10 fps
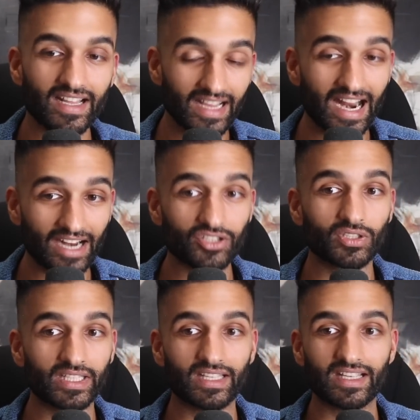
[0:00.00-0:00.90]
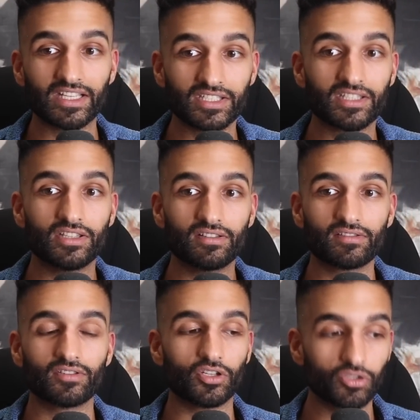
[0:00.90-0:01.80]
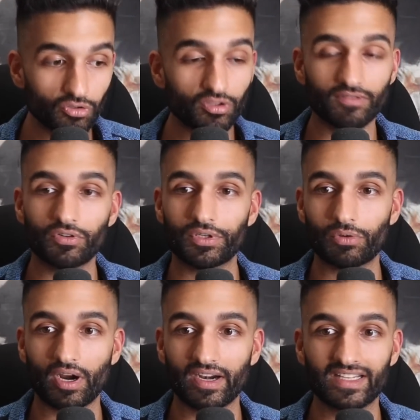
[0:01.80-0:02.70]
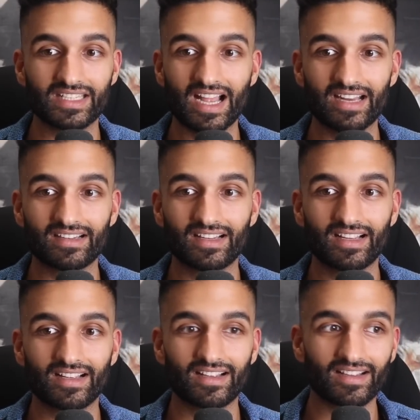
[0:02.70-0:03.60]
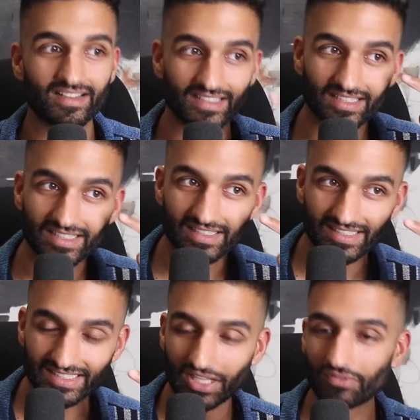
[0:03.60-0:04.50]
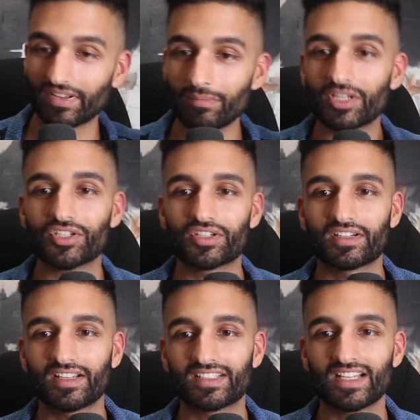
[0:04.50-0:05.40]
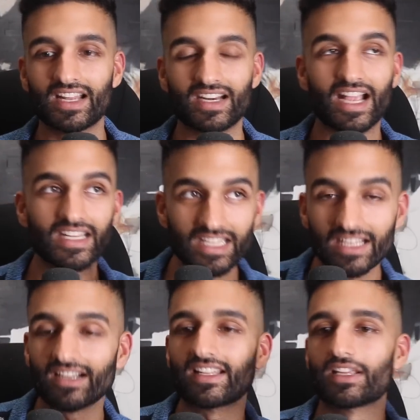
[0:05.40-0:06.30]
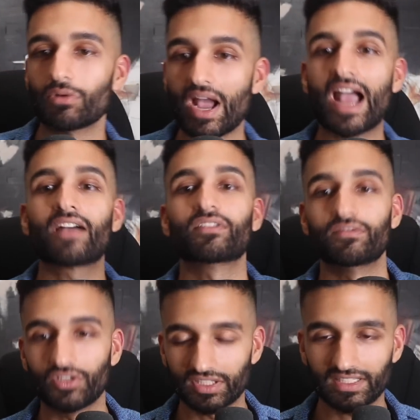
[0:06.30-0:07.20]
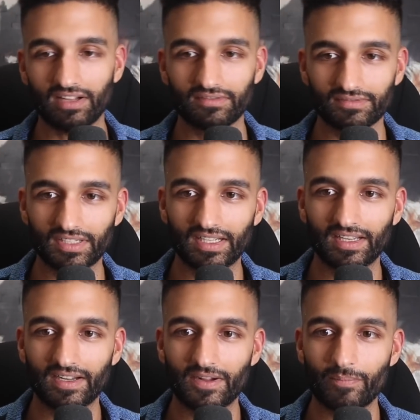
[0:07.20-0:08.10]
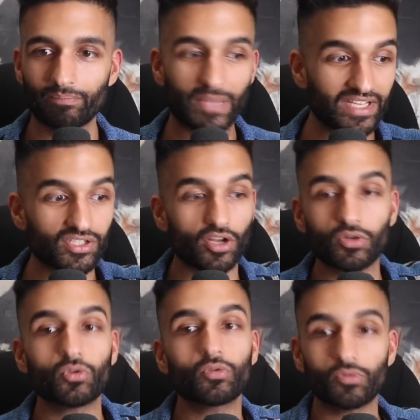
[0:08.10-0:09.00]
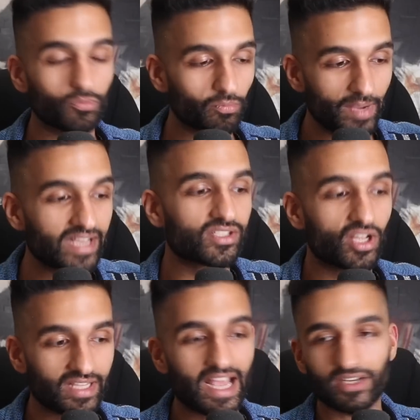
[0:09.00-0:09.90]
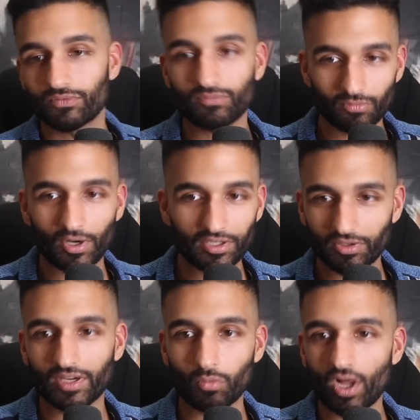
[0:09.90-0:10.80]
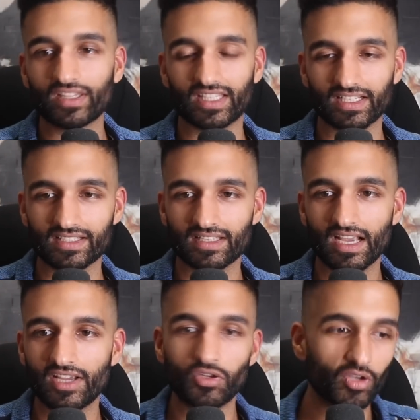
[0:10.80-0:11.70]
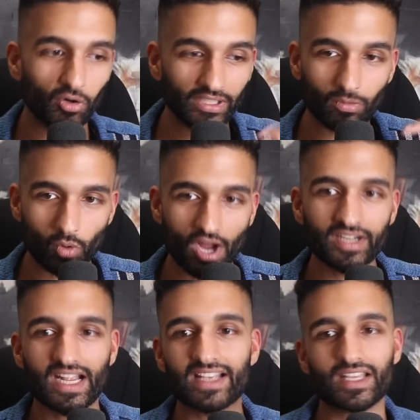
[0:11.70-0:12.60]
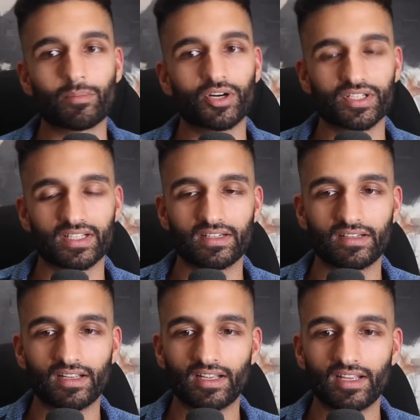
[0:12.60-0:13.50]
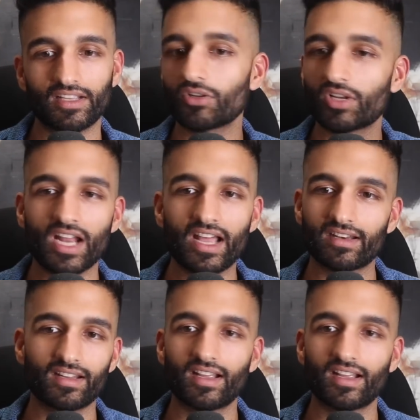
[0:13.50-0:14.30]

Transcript: It actually is the truth of who you are. It's not a self-image. It's not an idea that you have of yourself based on that where you can want things. You can only want as a person. You cannot,